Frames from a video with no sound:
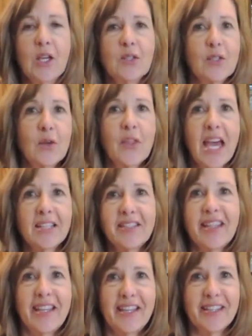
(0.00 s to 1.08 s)
So that's
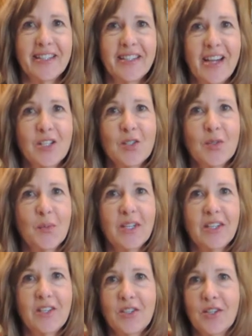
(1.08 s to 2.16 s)
it. I just
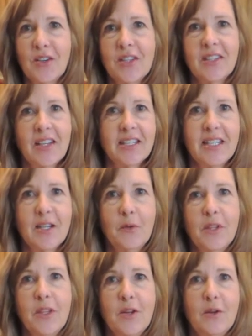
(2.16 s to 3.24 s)
wanted to share this idea
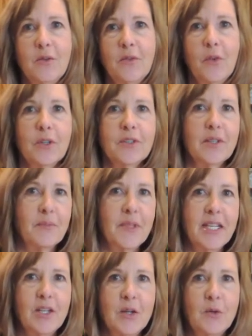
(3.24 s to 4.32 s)
with you for
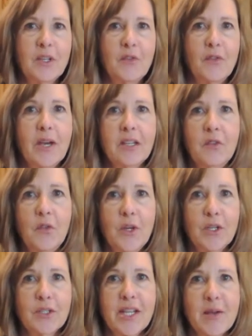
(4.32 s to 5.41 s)
something new and fun for
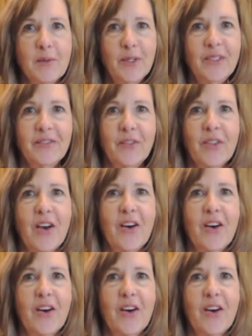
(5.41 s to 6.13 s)
your table for the